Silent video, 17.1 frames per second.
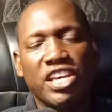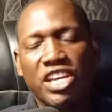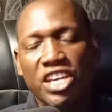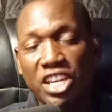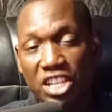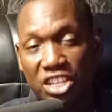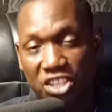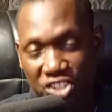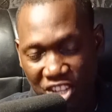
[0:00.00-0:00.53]

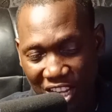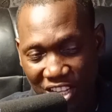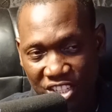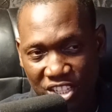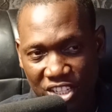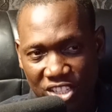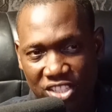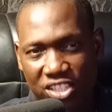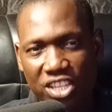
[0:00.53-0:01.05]
In
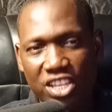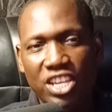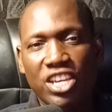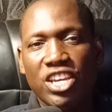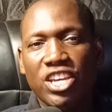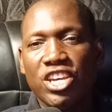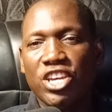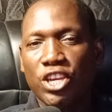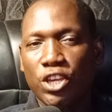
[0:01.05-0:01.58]
churches,
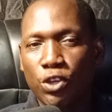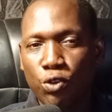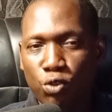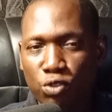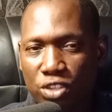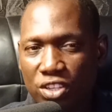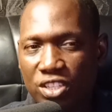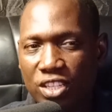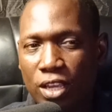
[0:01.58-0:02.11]
he used
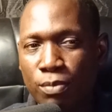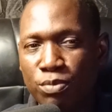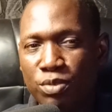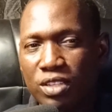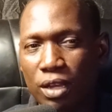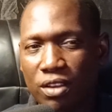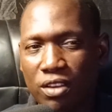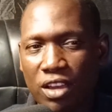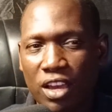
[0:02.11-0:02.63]
the same
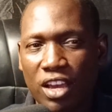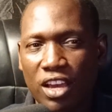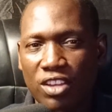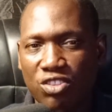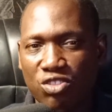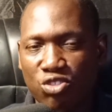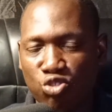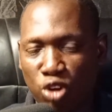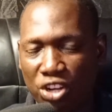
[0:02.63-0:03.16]
uh,
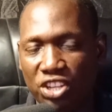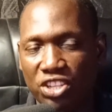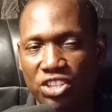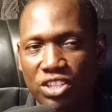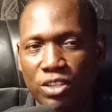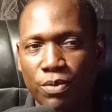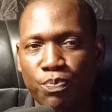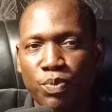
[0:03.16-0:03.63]
strategy